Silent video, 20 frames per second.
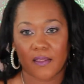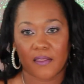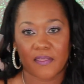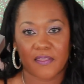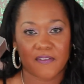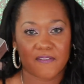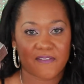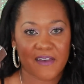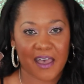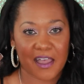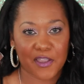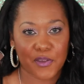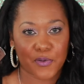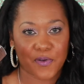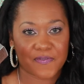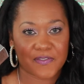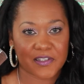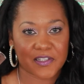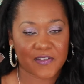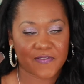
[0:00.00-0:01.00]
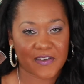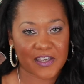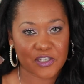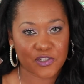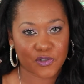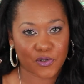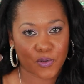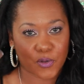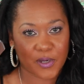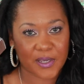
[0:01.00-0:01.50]
The value of this
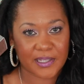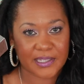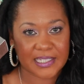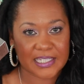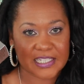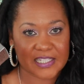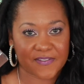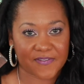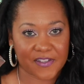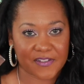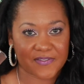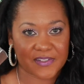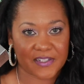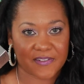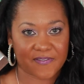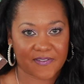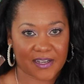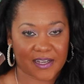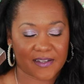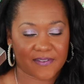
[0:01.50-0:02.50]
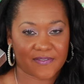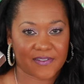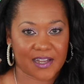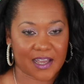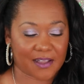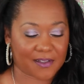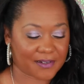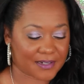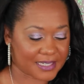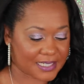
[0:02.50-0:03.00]
facial oil is
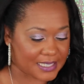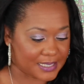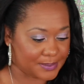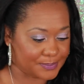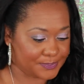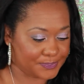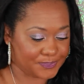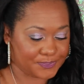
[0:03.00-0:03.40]
$55.